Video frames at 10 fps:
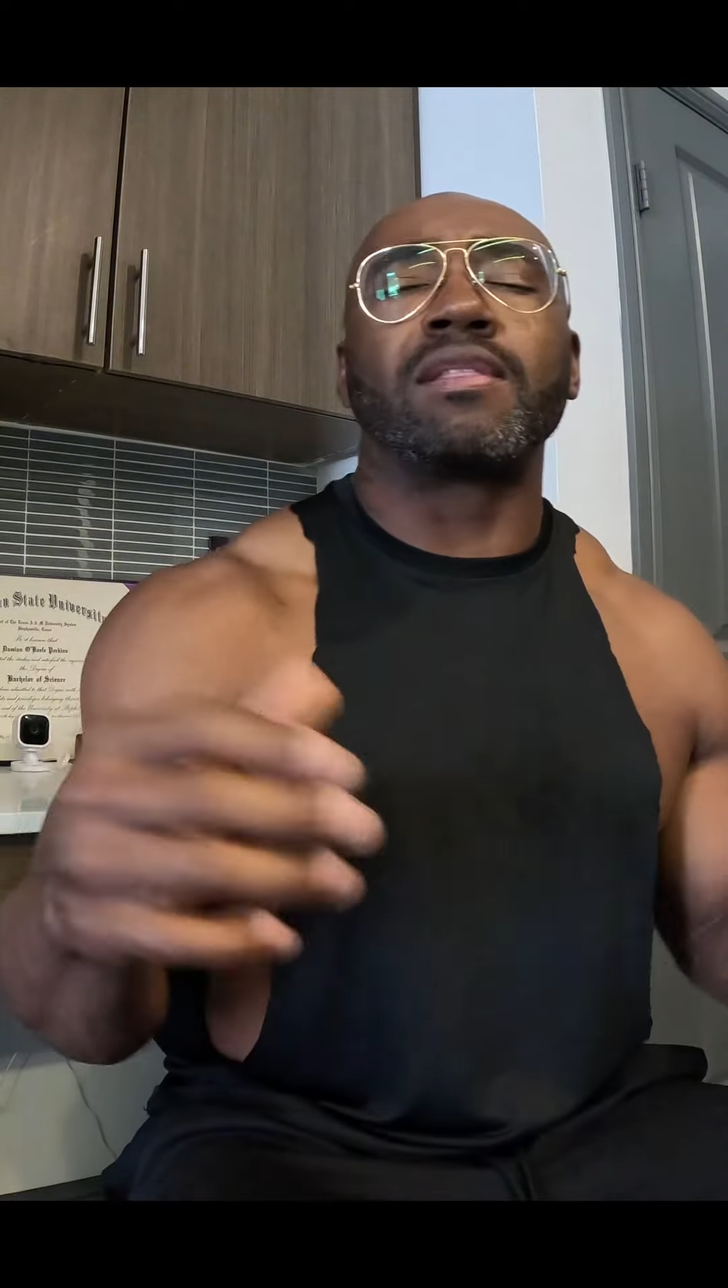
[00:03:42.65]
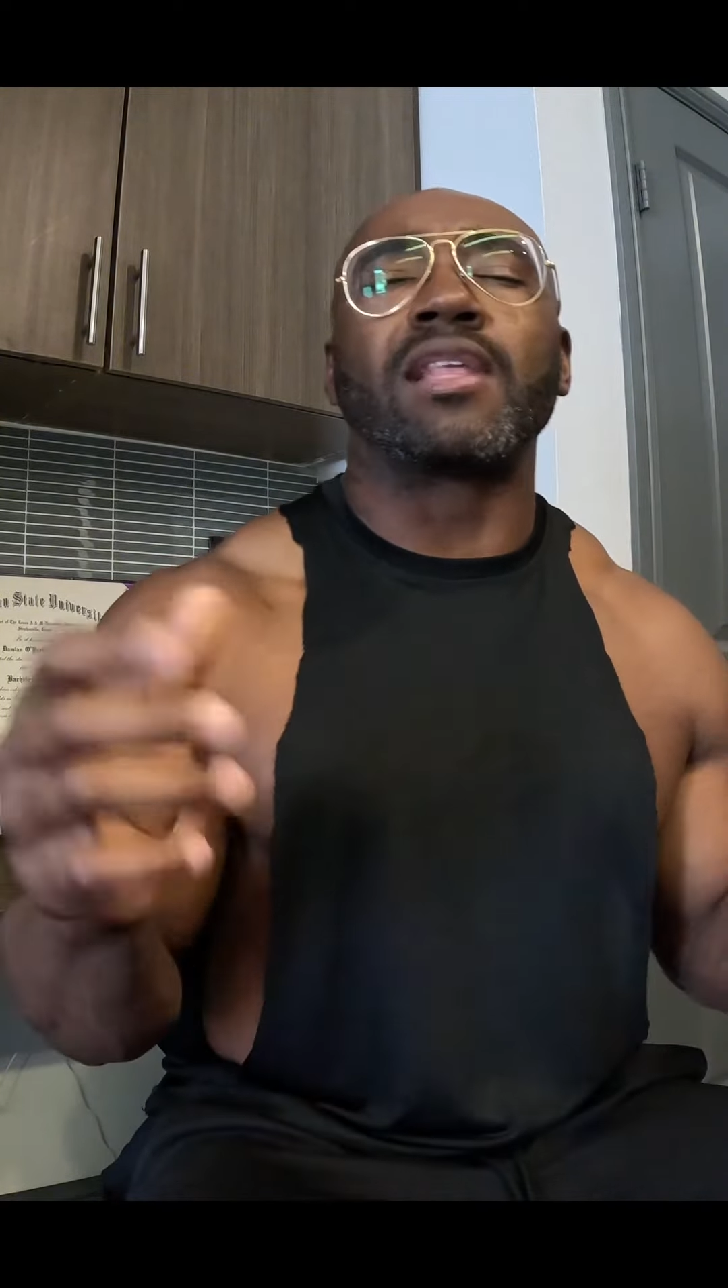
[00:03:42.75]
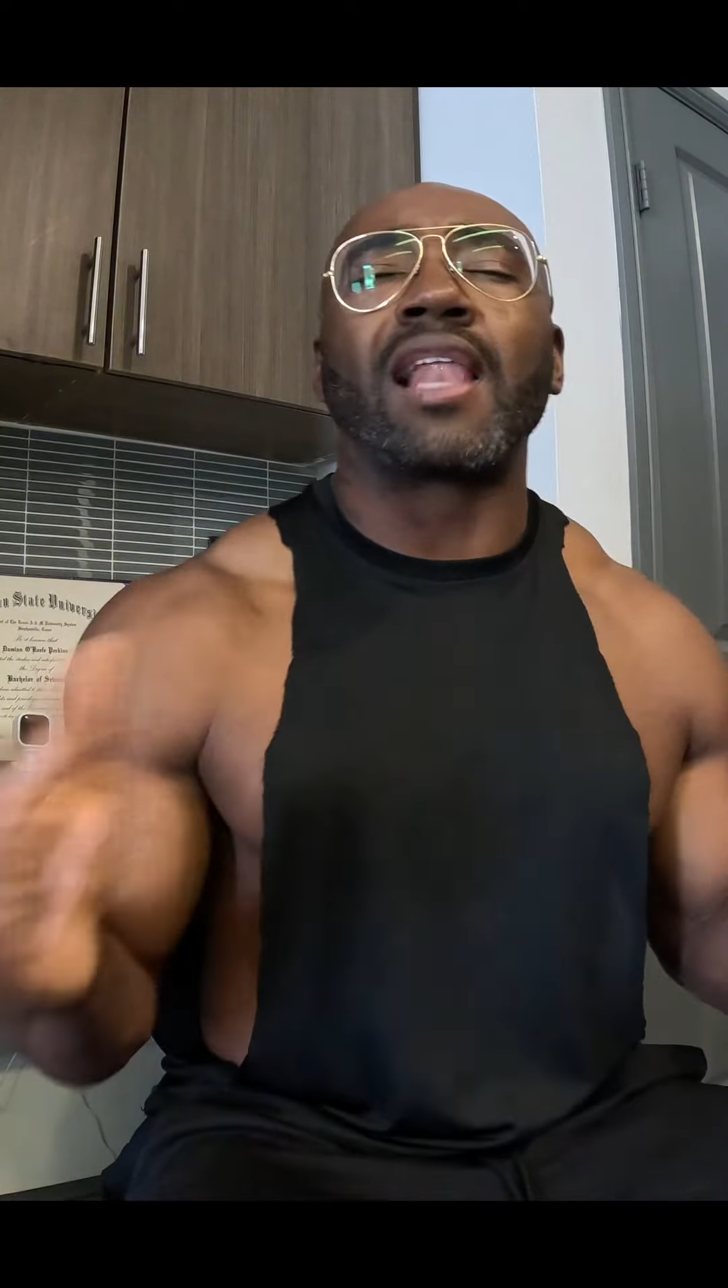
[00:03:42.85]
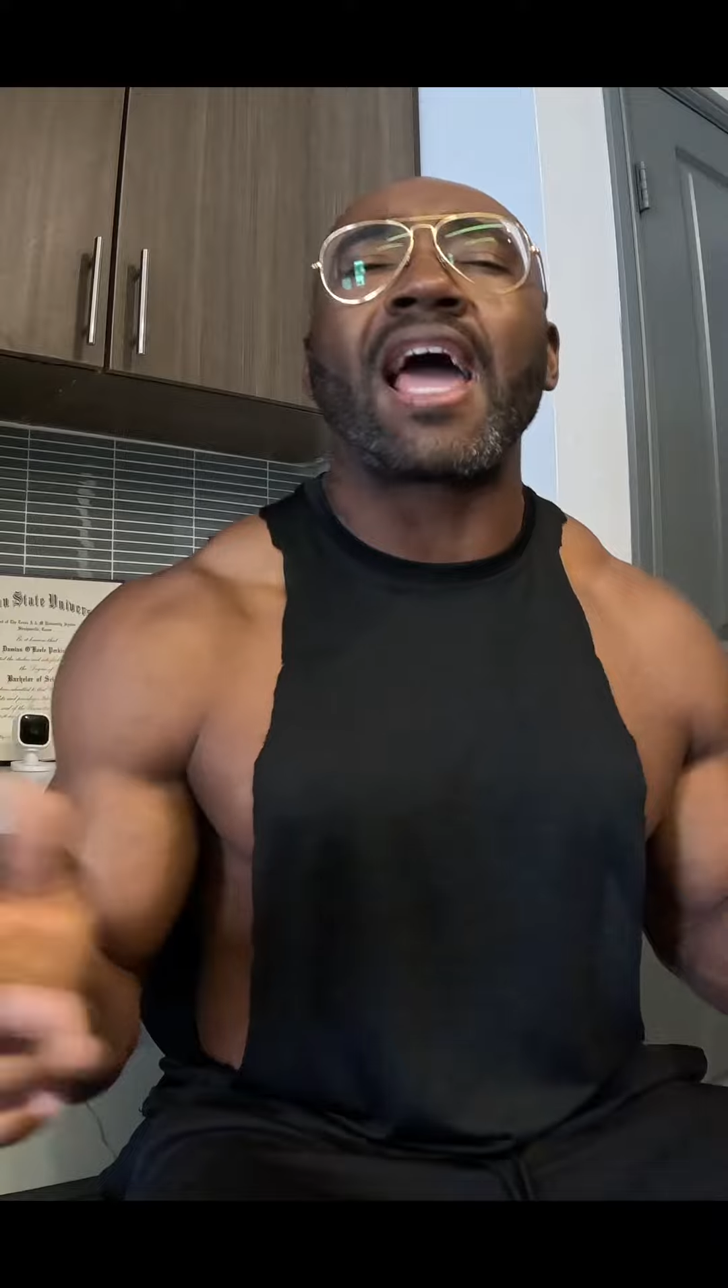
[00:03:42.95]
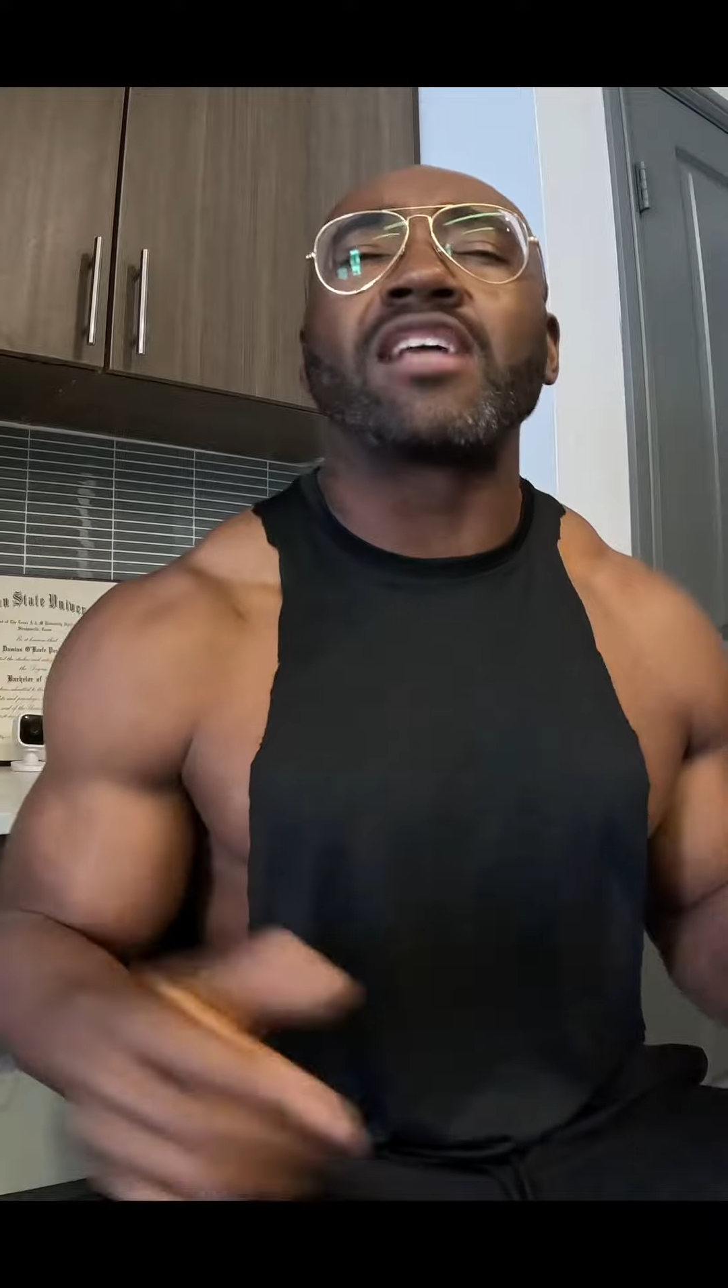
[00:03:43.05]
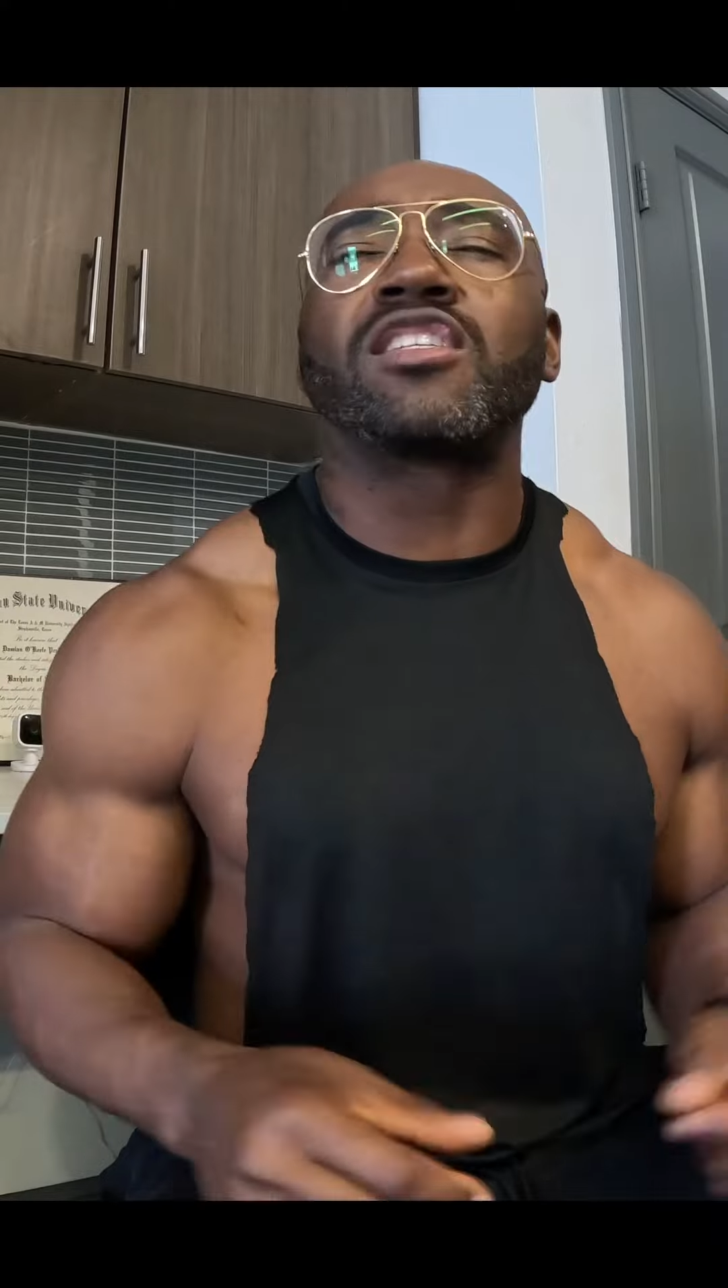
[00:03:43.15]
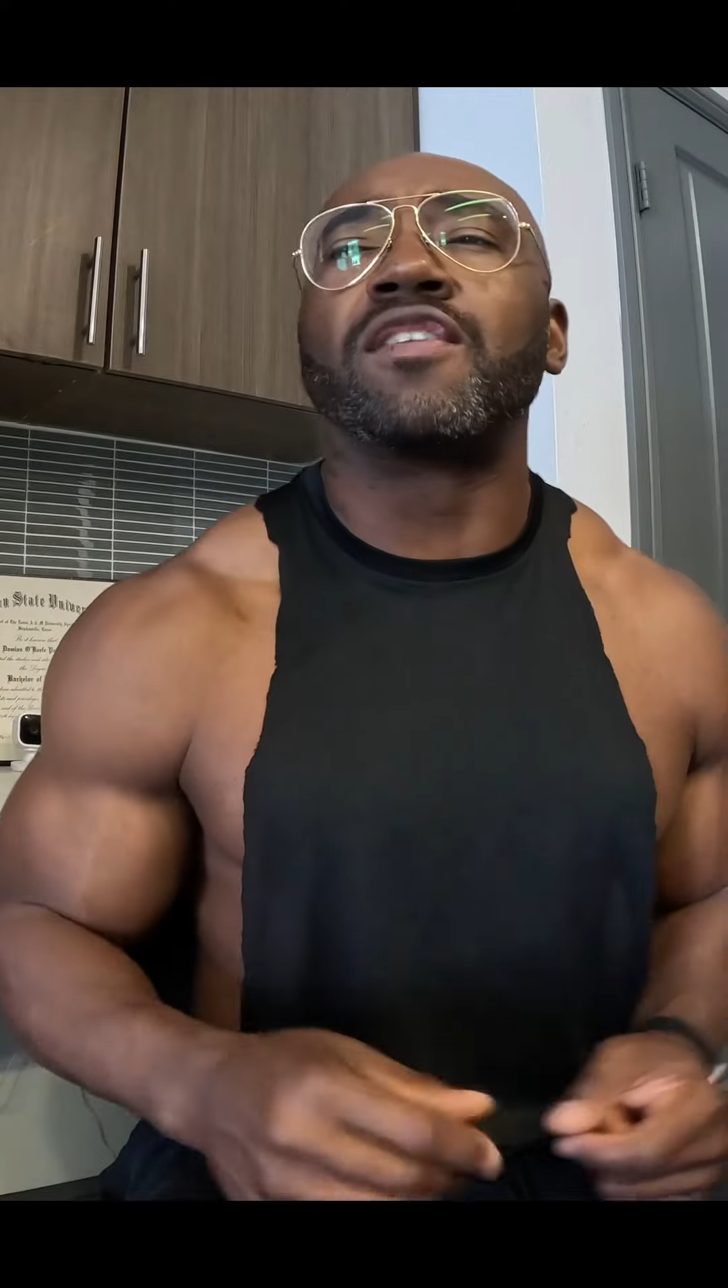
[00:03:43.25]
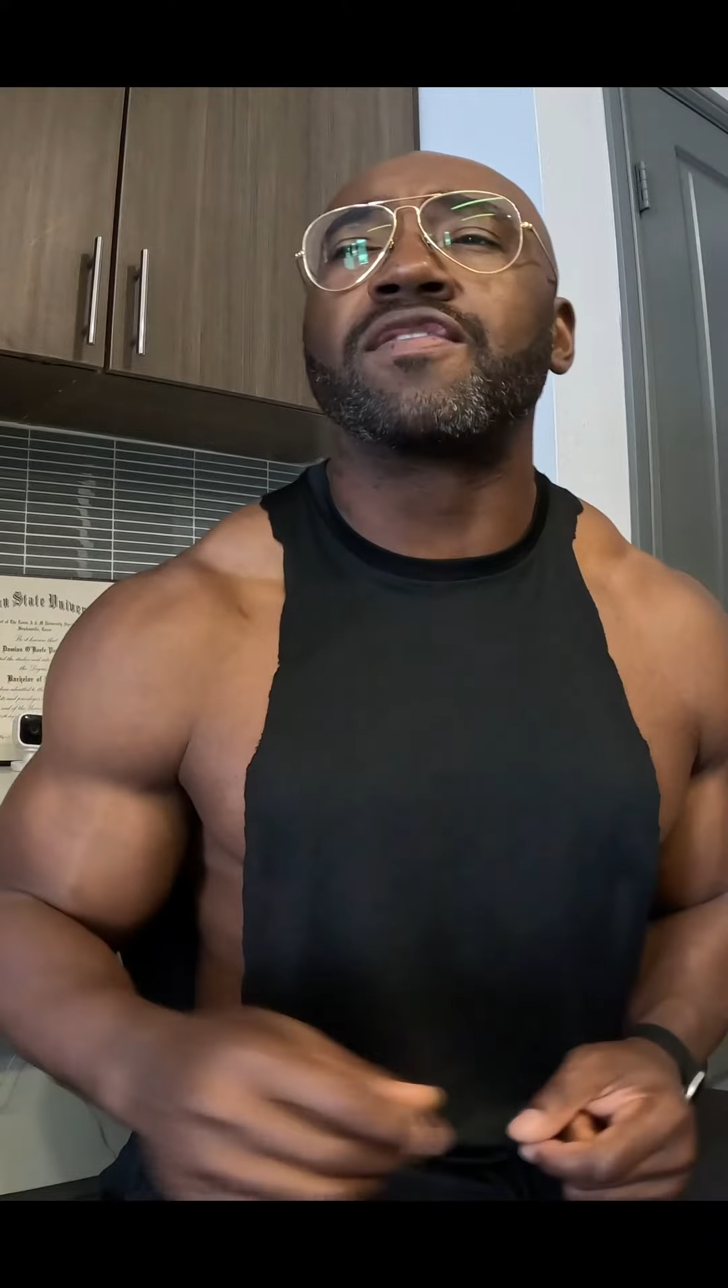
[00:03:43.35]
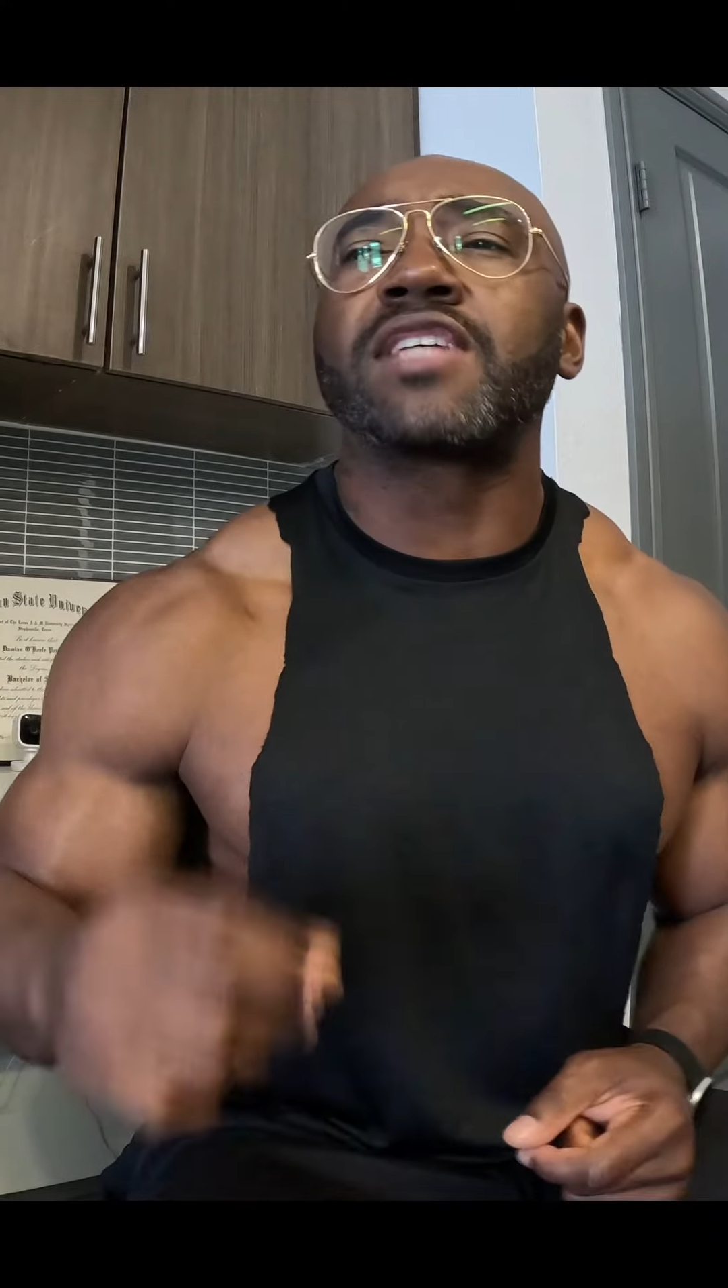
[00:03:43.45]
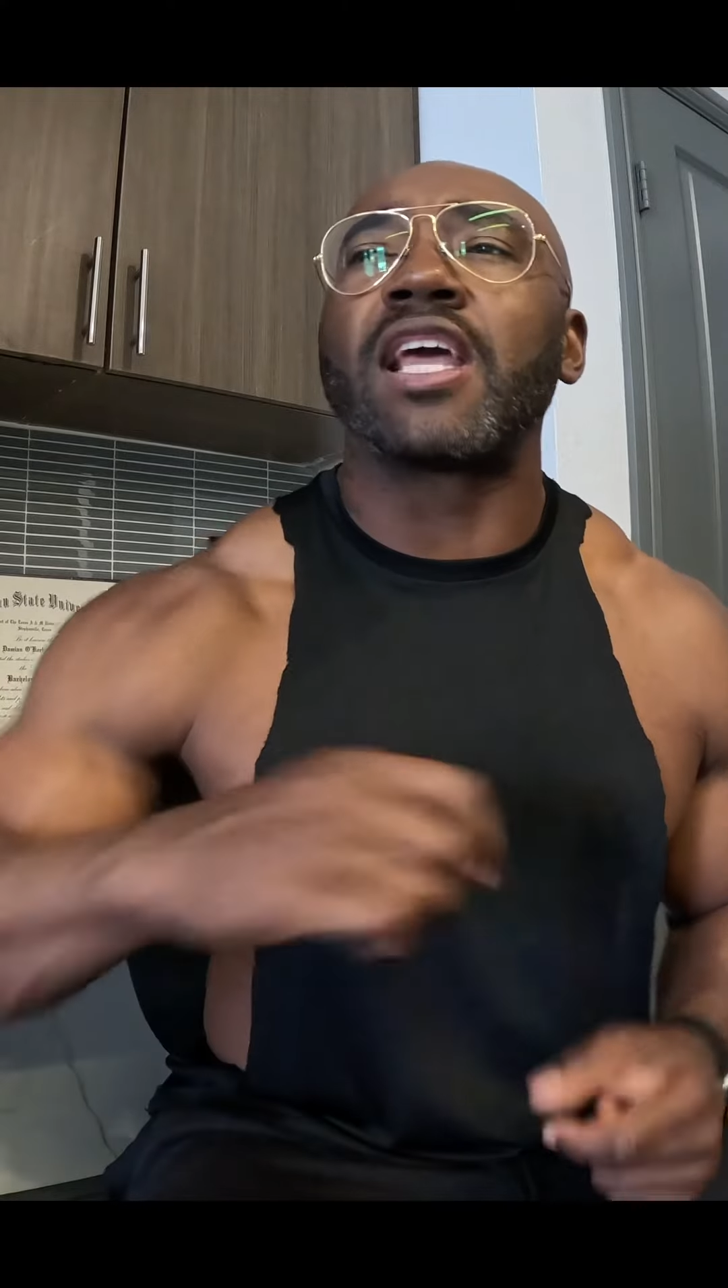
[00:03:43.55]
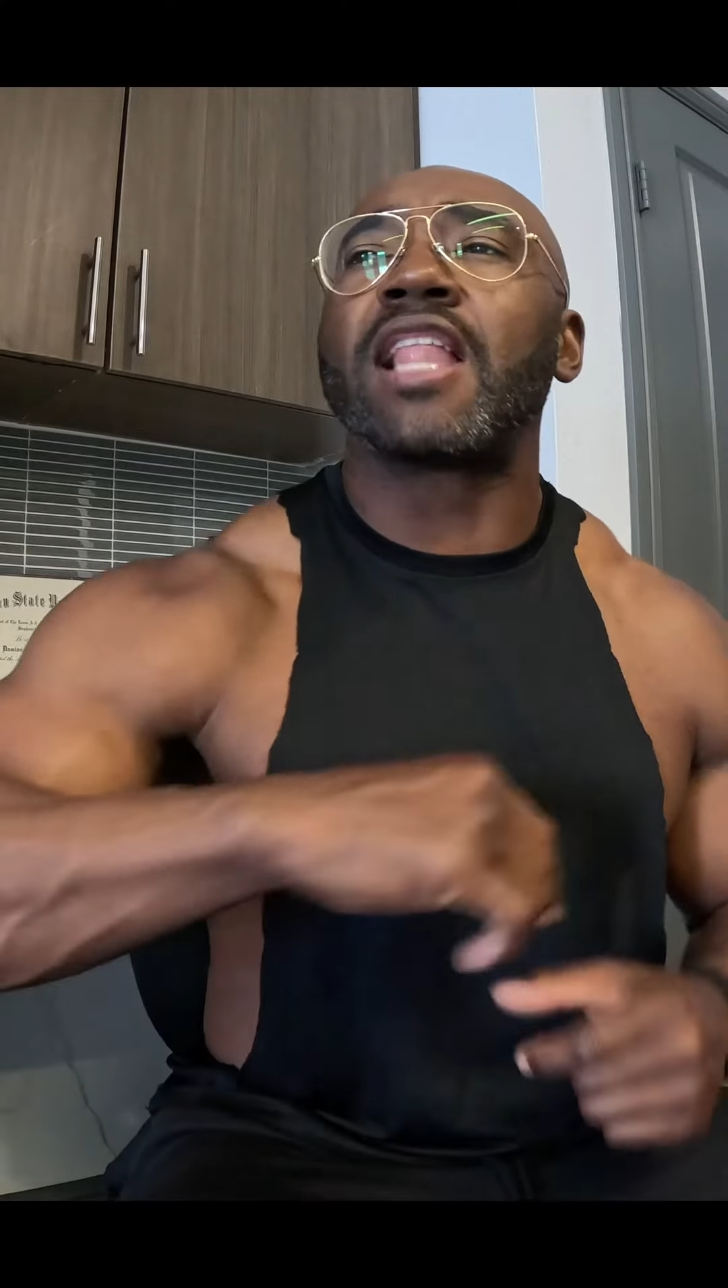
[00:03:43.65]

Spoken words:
the likes of, say,